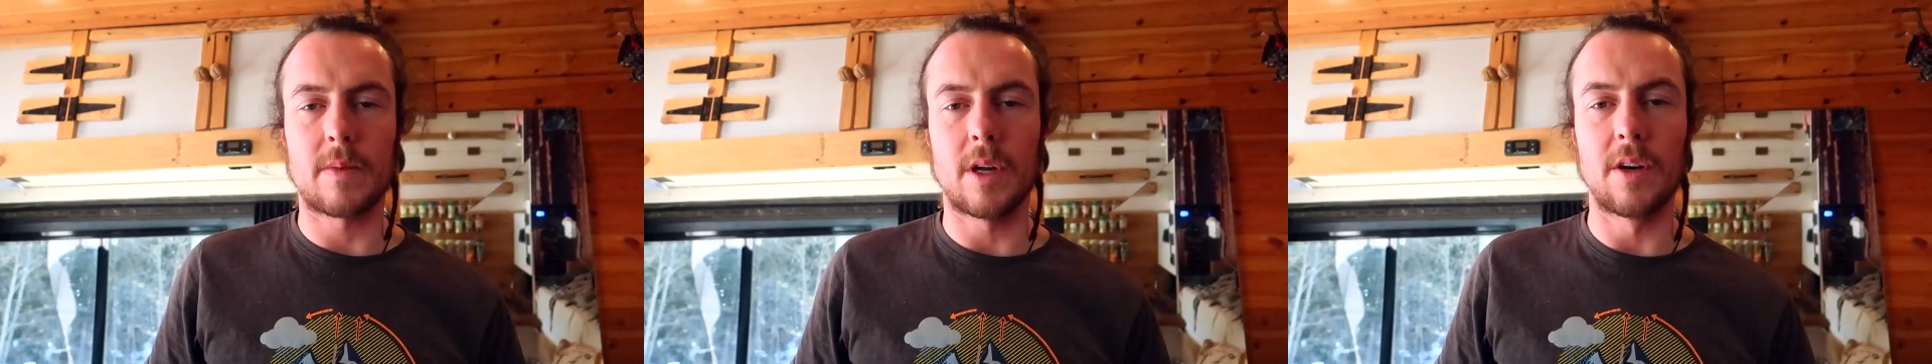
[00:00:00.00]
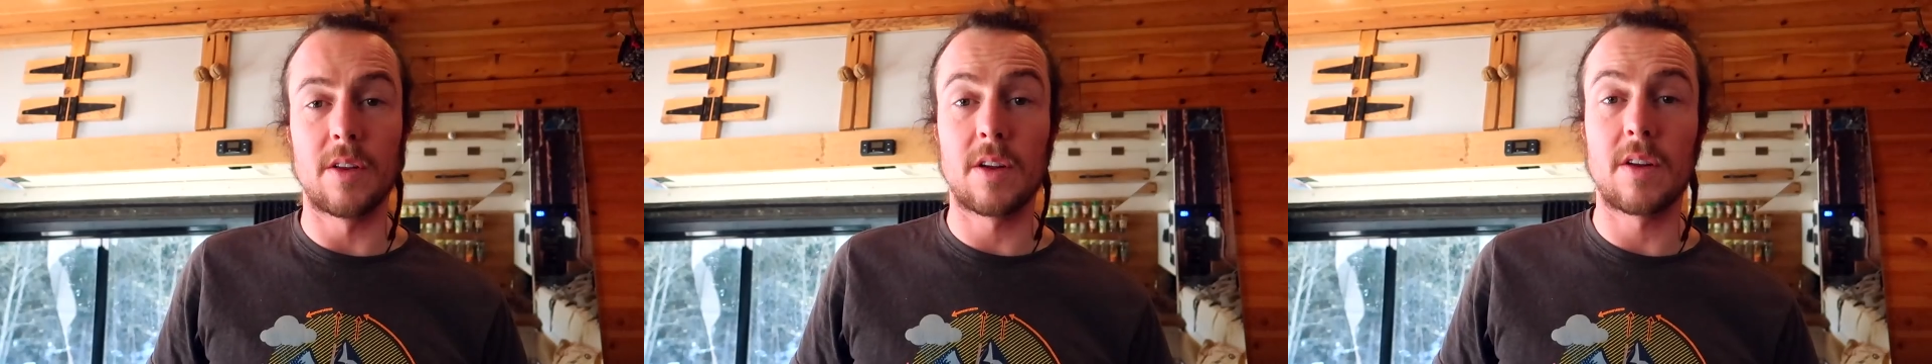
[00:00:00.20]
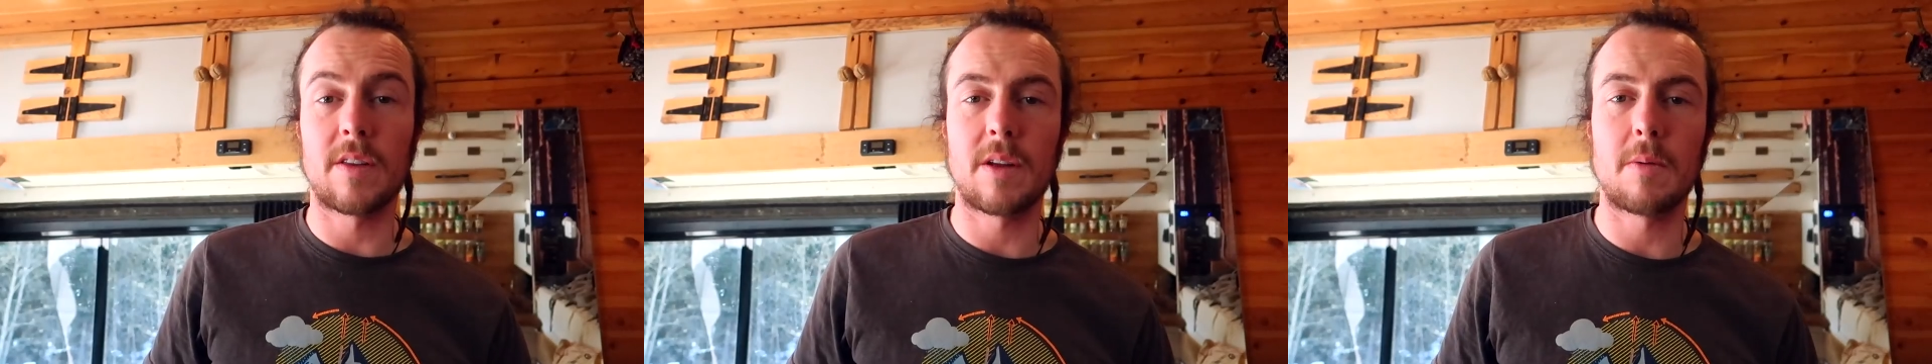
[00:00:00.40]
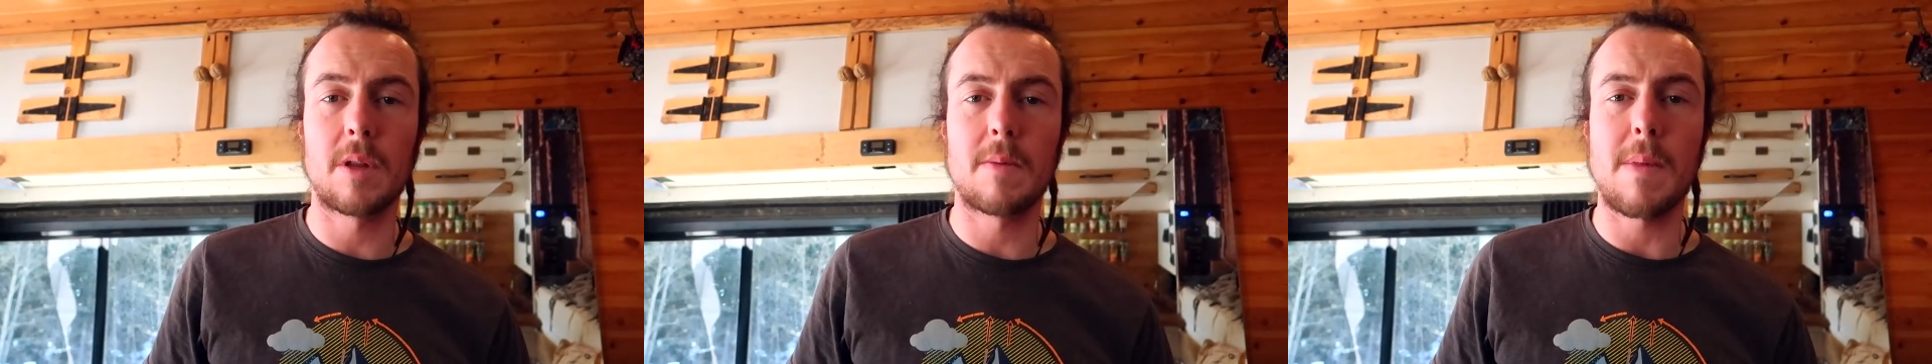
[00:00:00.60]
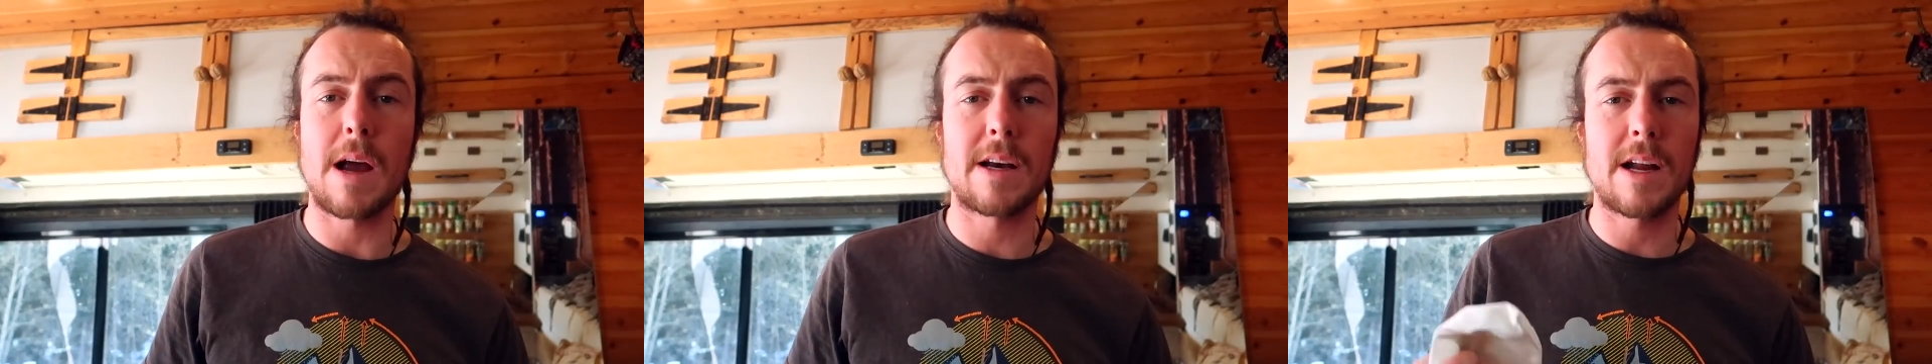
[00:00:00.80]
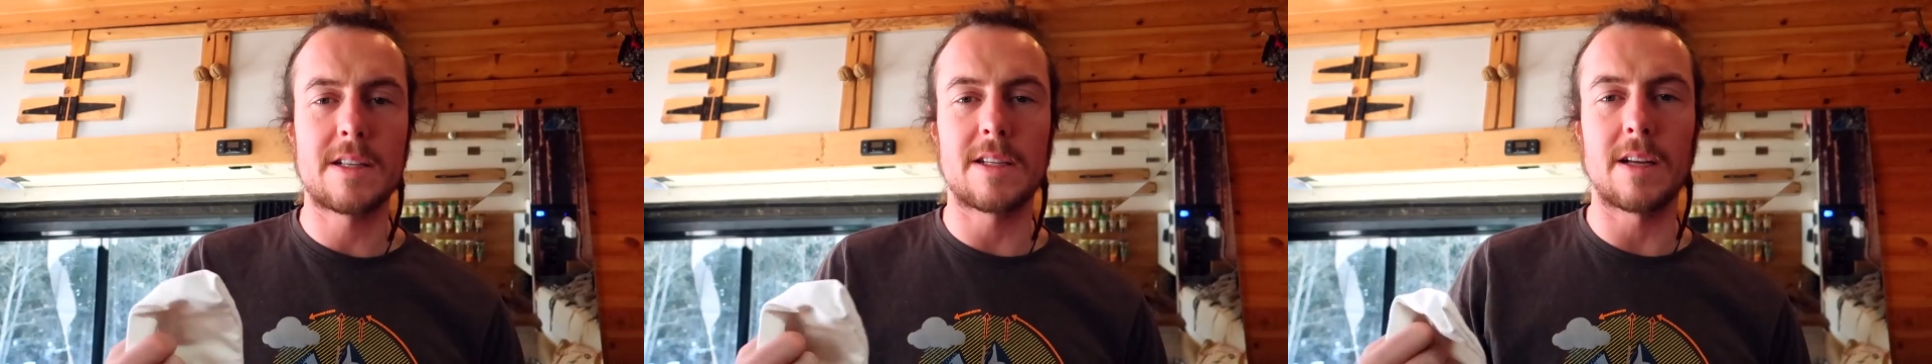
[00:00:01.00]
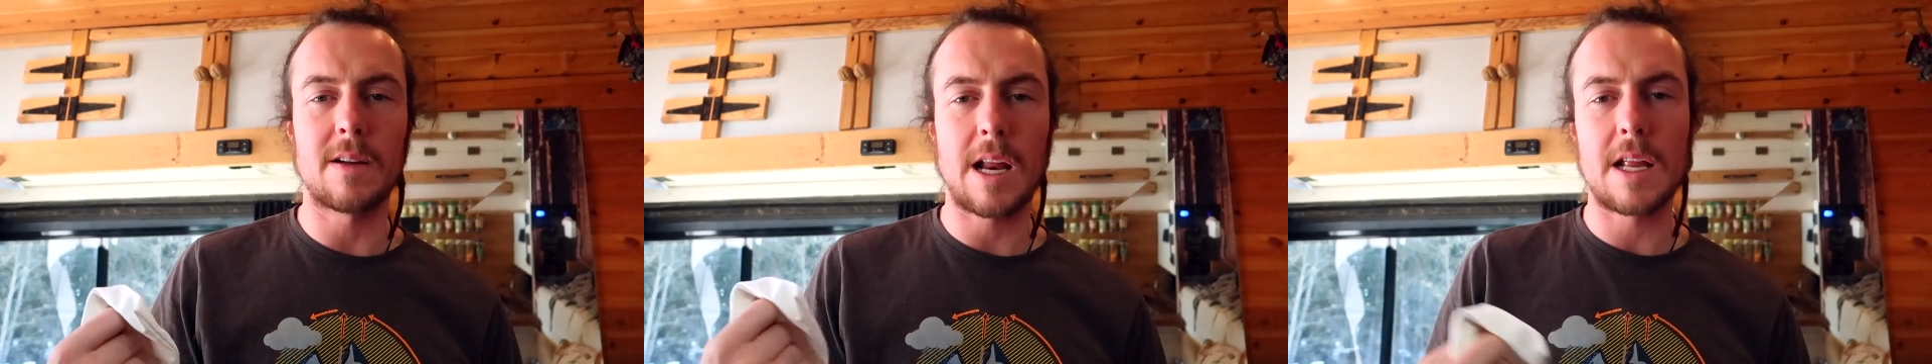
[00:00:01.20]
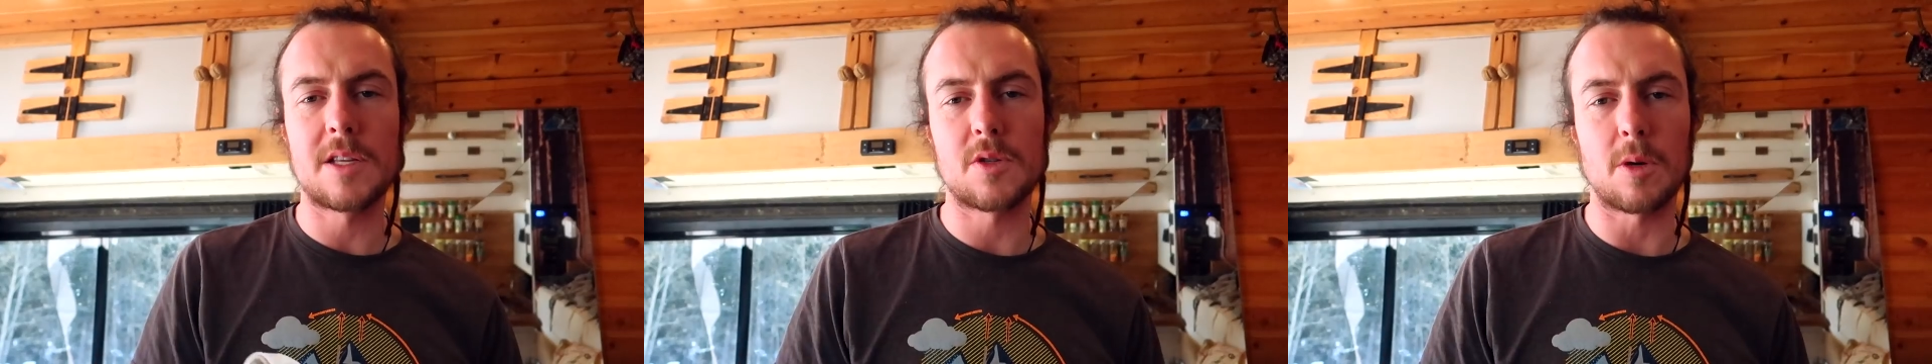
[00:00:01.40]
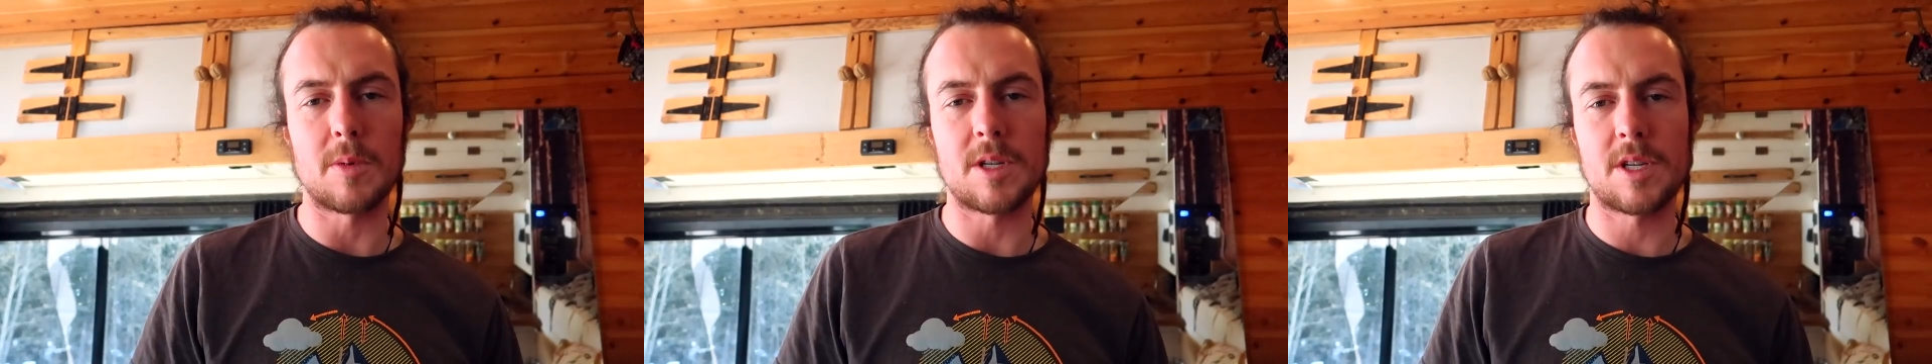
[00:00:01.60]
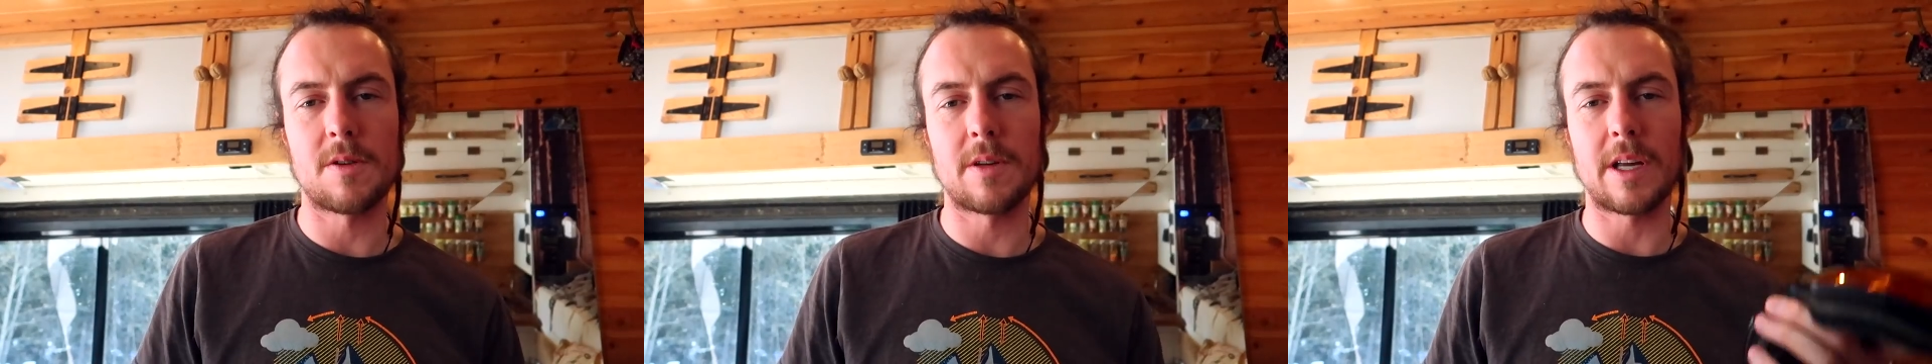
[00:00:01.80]
Another good thing with the magnetic lens
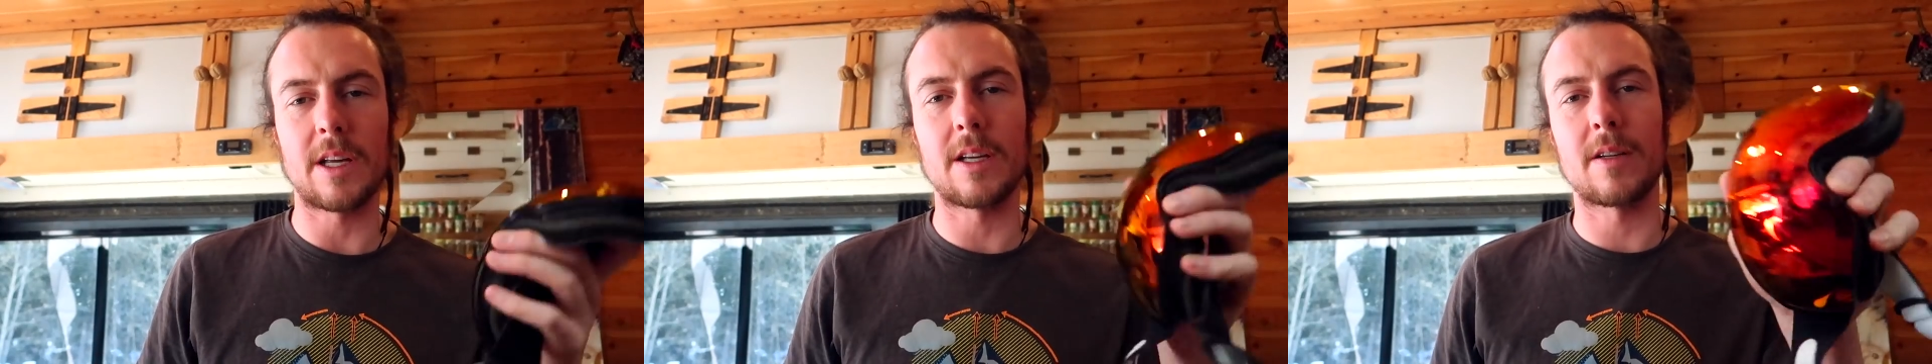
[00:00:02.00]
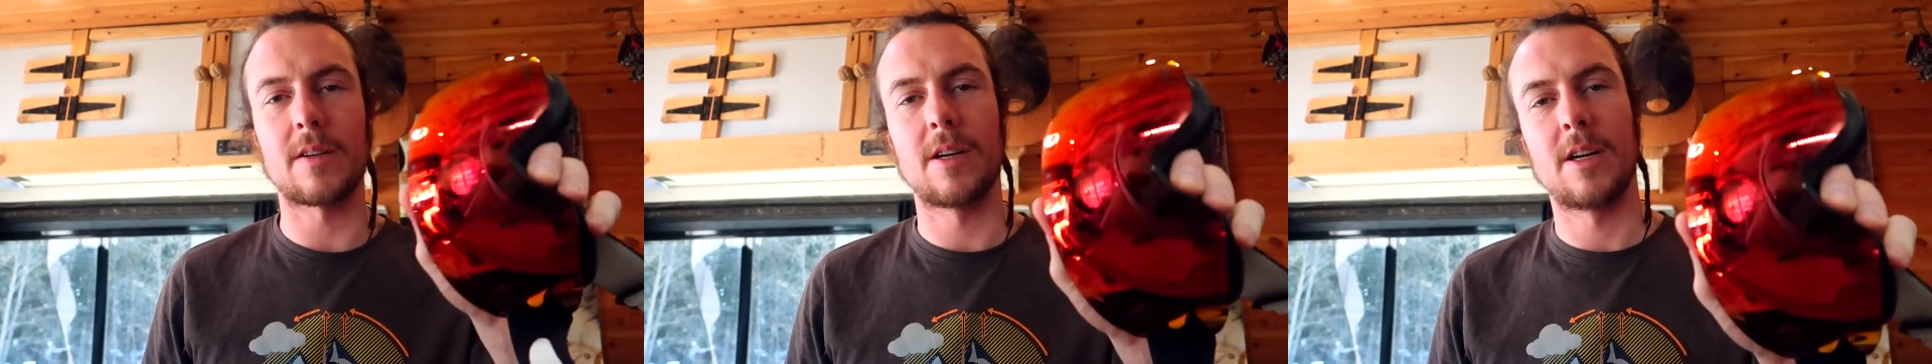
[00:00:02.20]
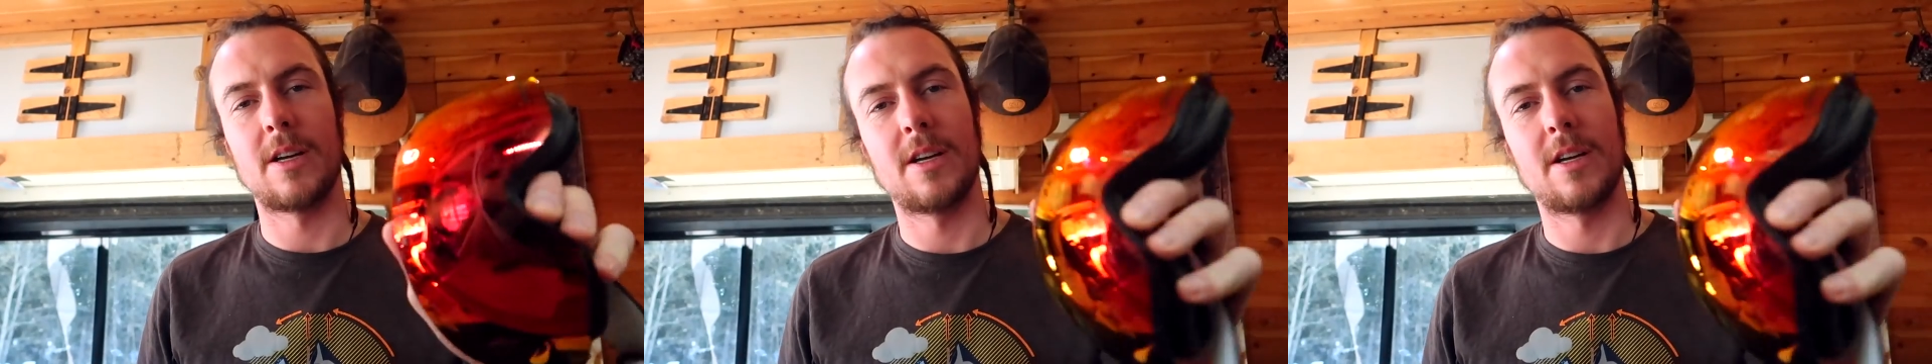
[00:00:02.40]
swap is you don't get your